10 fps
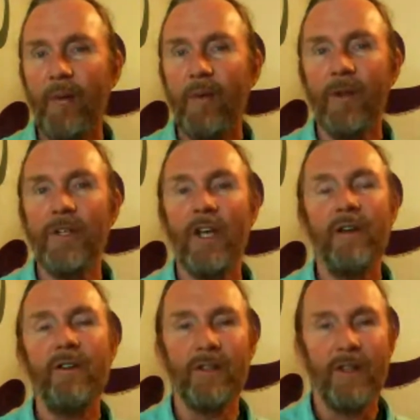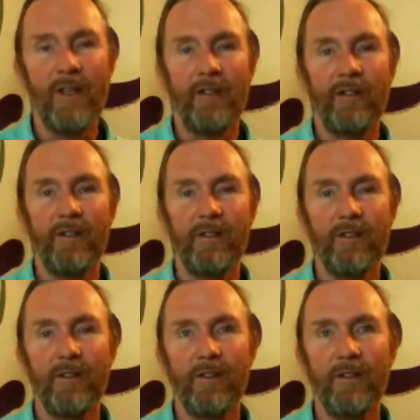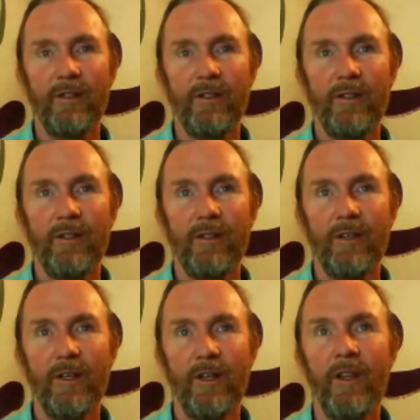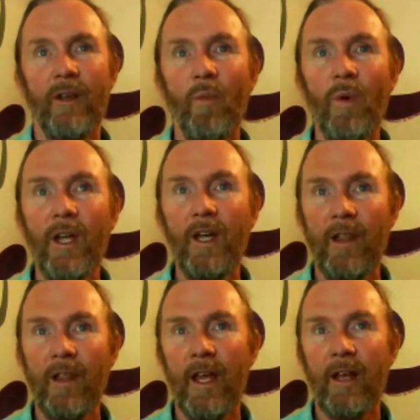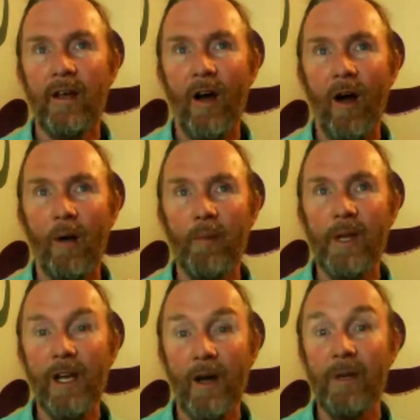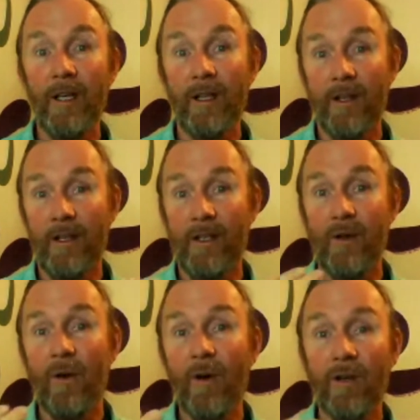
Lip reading: That really changes things. That we then are becoming this